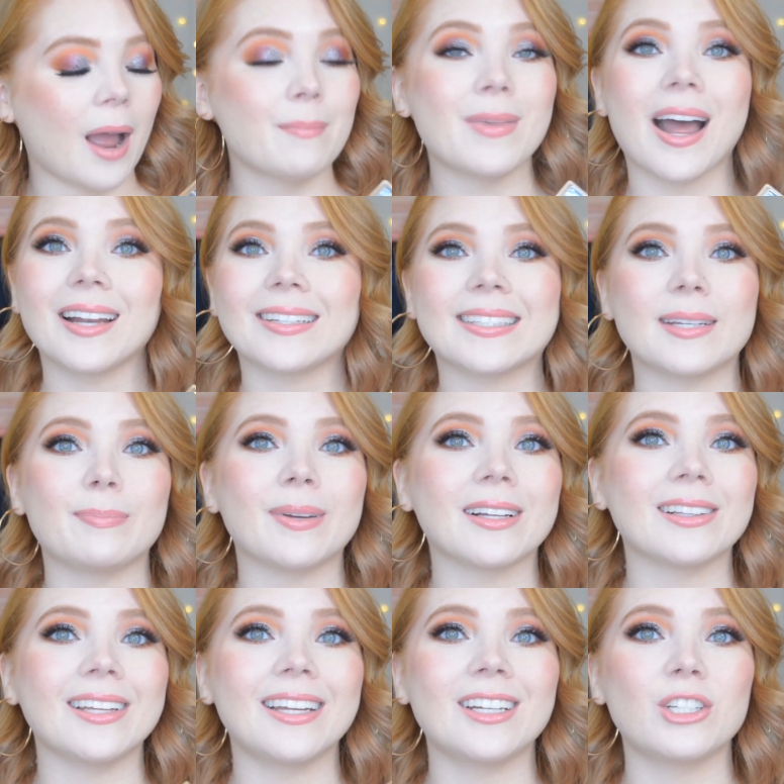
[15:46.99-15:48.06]
I'm not
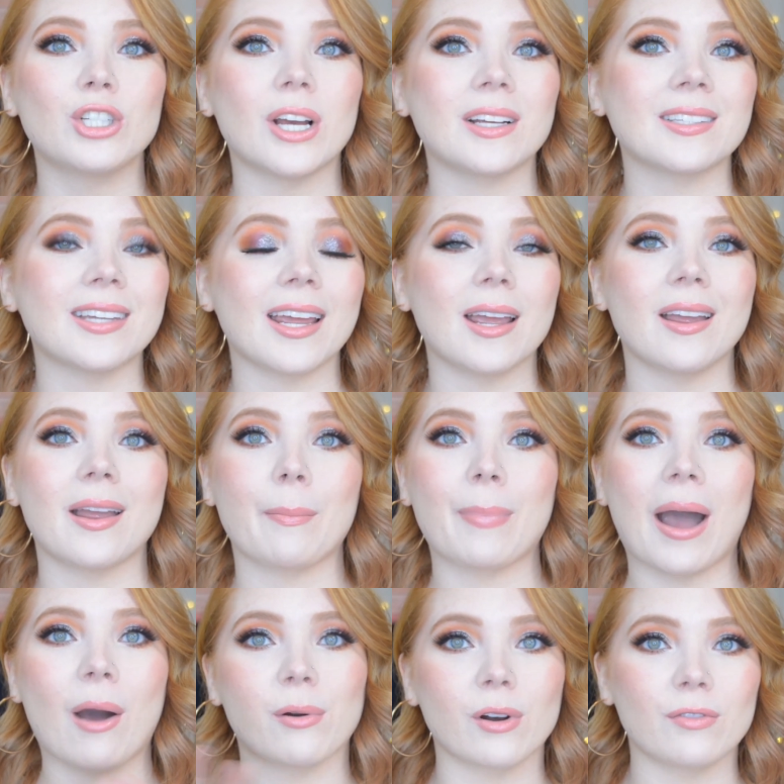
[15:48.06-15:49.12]
typically just a
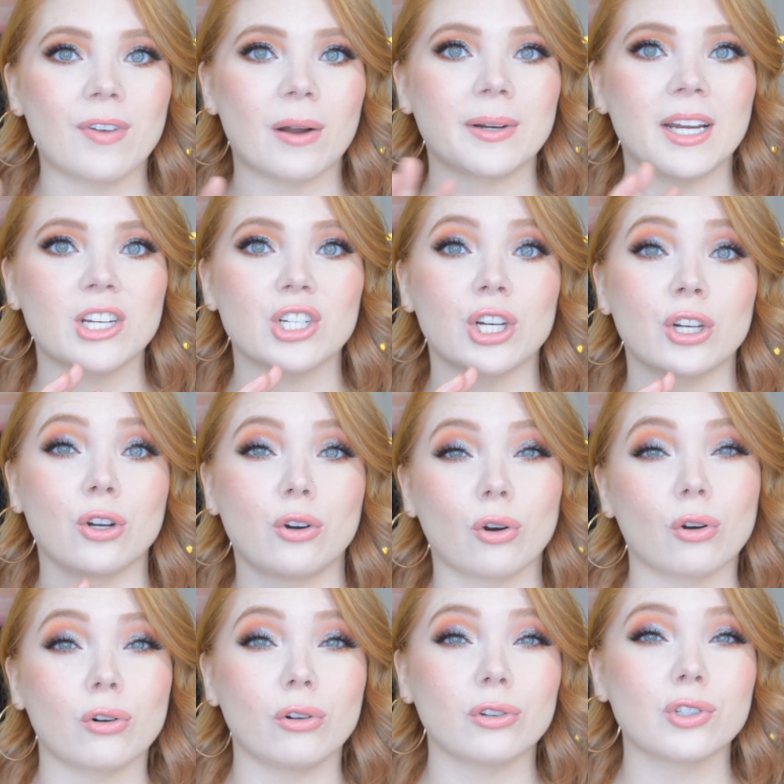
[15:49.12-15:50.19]
powder foundation
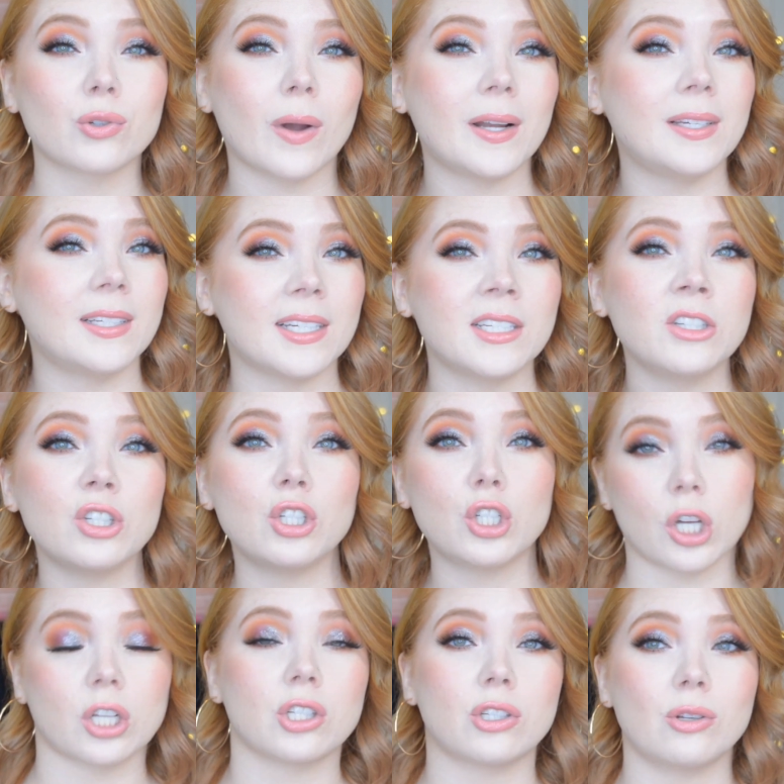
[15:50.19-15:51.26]
girl, so I didn't
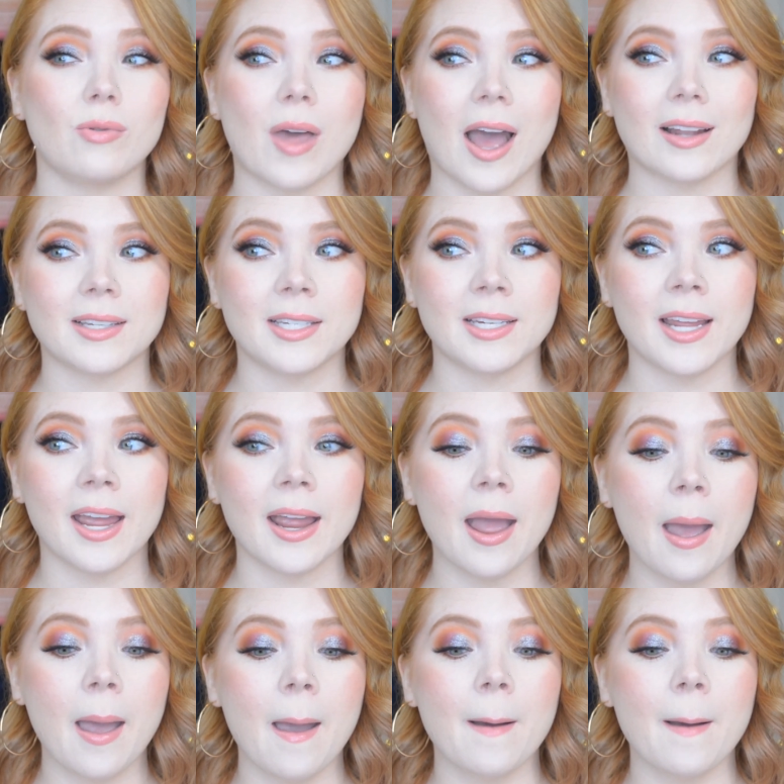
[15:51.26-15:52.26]
just do that today,